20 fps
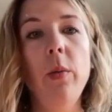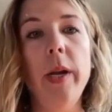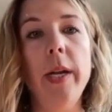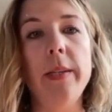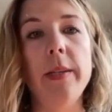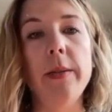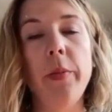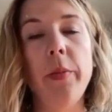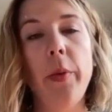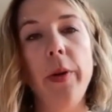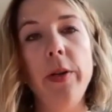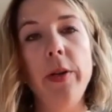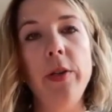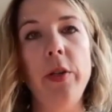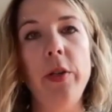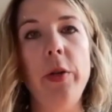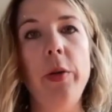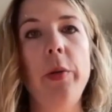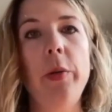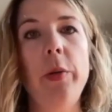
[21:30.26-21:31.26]
It's important
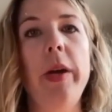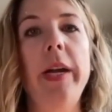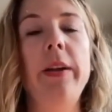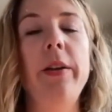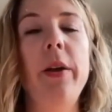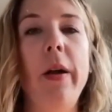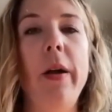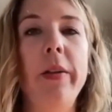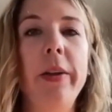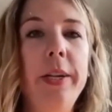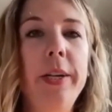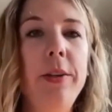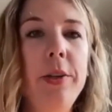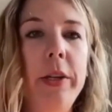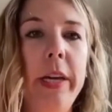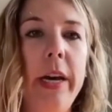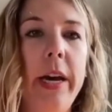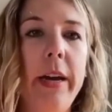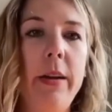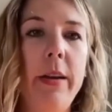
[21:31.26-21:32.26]
to acknowledge
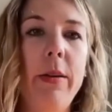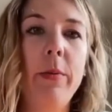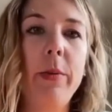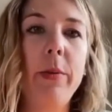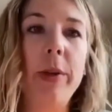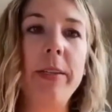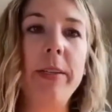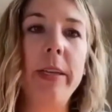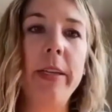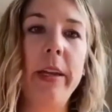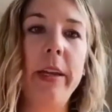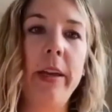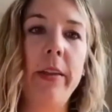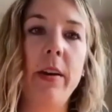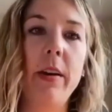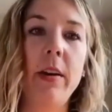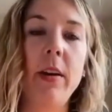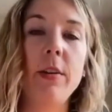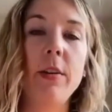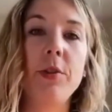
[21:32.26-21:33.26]
that recently
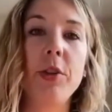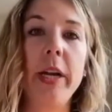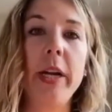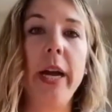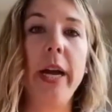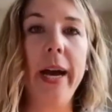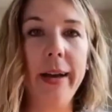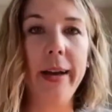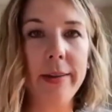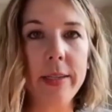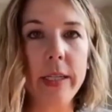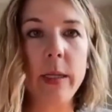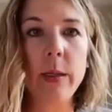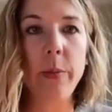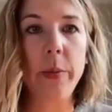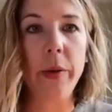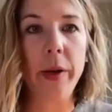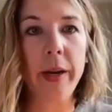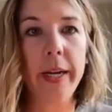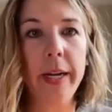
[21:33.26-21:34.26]
the country has
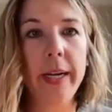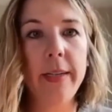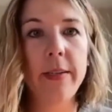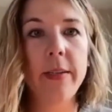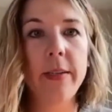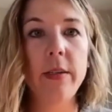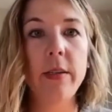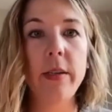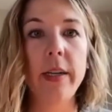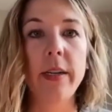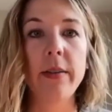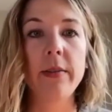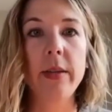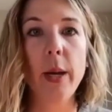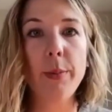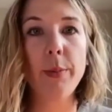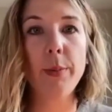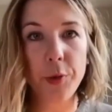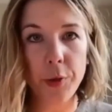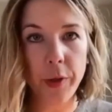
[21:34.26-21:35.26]
experienced
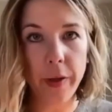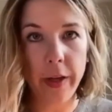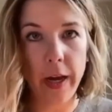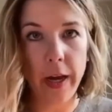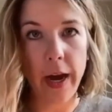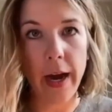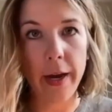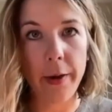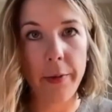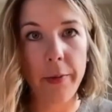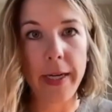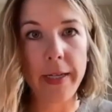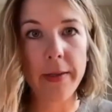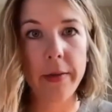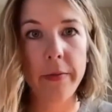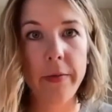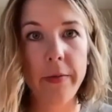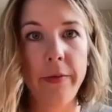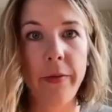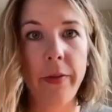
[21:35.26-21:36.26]
exceptionally high rates
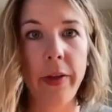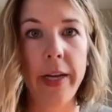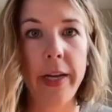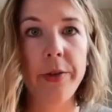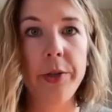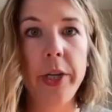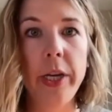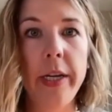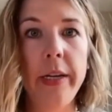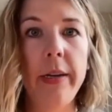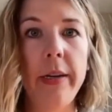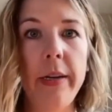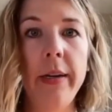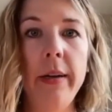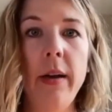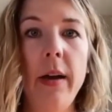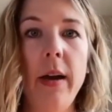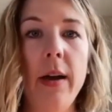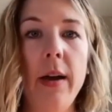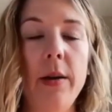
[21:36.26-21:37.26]
of inflation,
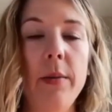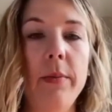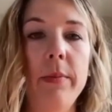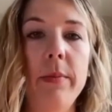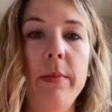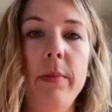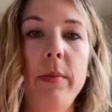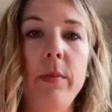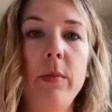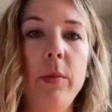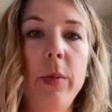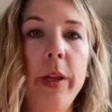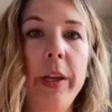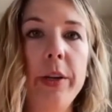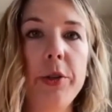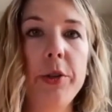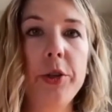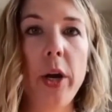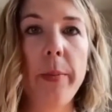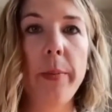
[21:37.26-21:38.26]
really
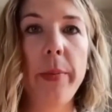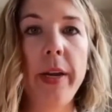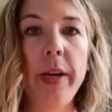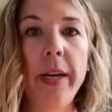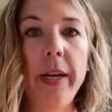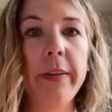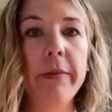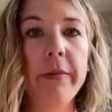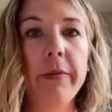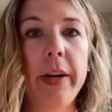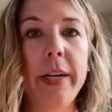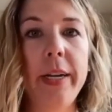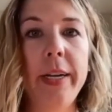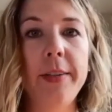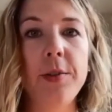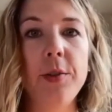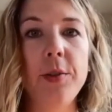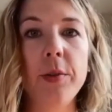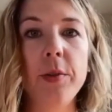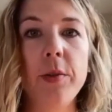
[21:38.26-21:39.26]
sharpening the
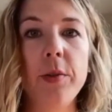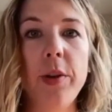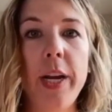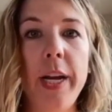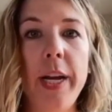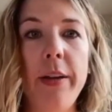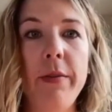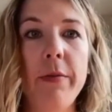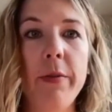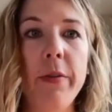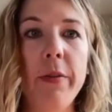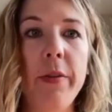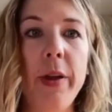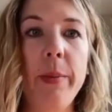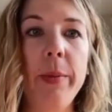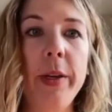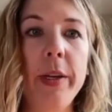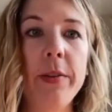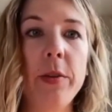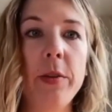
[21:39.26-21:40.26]
financial strain for
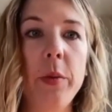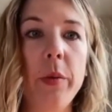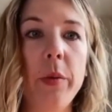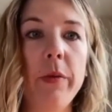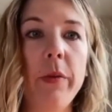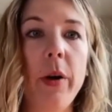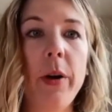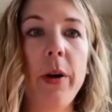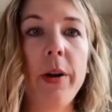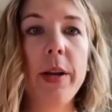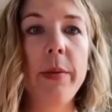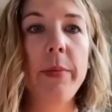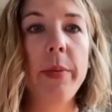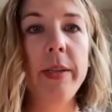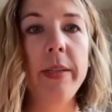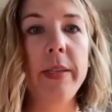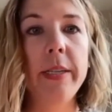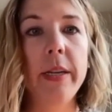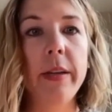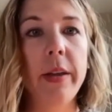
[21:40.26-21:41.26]
families who have already
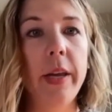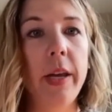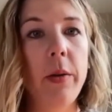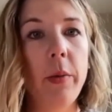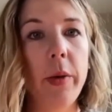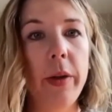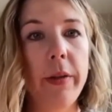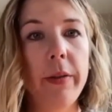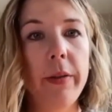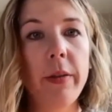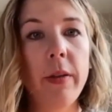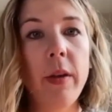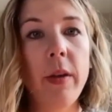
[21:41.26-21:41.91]
been dealing with